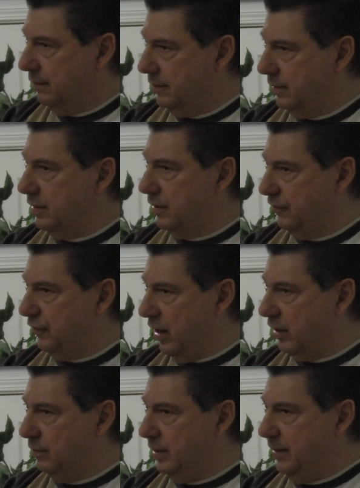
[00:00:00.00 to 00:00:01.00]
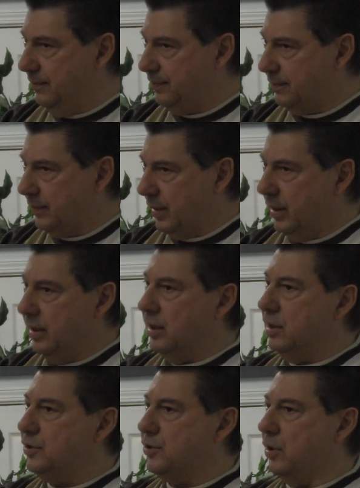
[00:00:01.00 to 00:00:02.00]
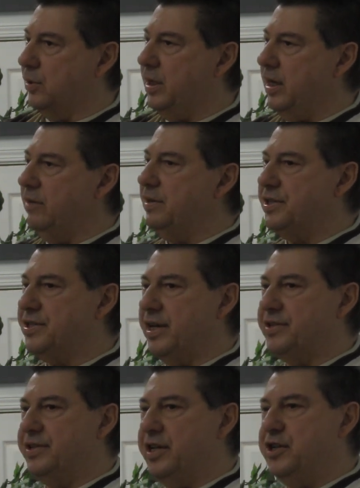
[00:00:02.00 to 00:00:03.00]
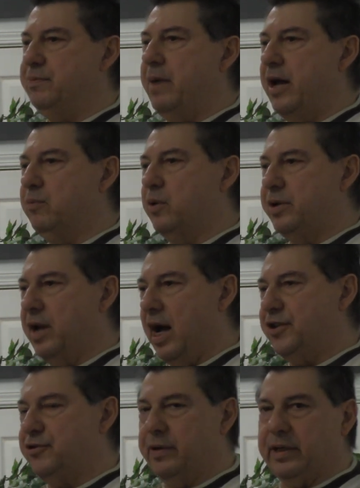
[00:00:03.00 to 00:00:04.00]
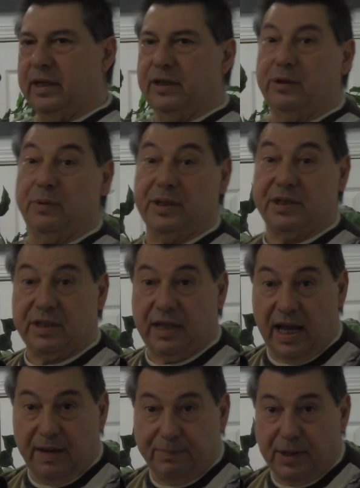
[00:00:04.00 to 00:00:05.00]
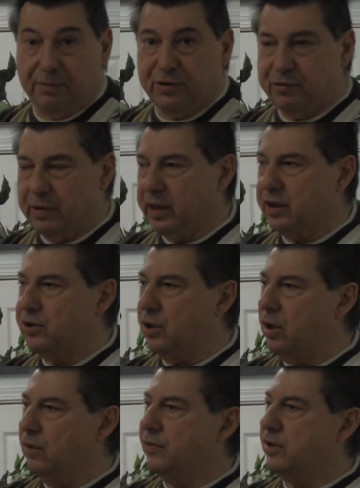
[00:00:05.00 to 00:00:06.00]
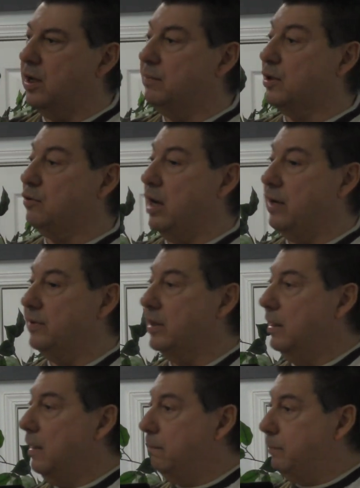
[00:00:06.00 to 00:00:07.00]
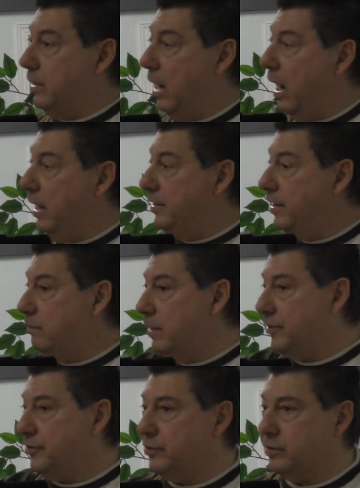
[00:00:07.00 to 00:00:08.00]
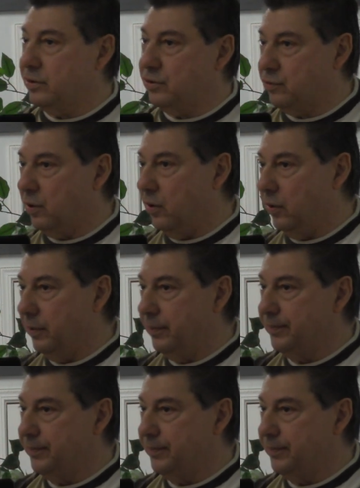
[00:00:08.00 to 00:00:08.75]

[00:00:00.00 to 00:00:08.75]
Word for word: You, you follow me? So here he says these men were not drinking to escape, they were drinking to overcome a craving beyond their mental control.